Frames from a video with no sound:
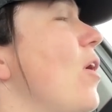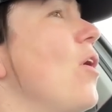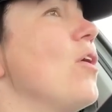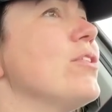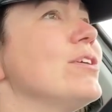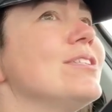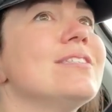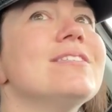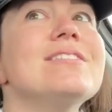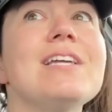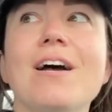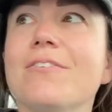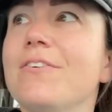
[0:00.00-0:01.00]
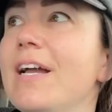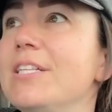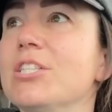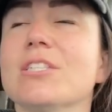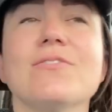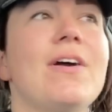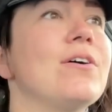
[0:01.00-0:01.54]
all this stuff I
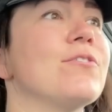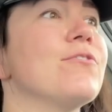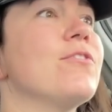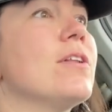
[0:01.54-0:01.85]
just found.